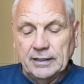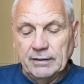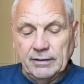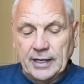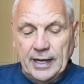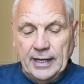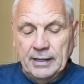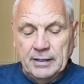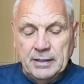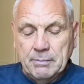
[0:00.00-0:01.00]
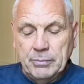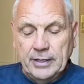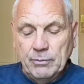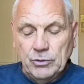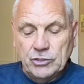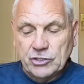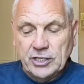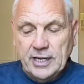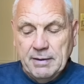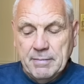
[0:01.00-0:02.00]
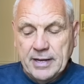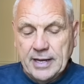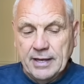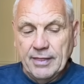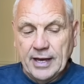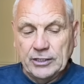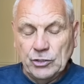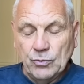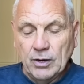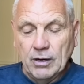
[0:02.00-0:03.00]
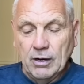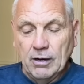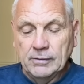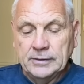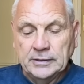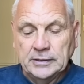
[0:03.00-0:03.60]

okay, But it would seem here that you are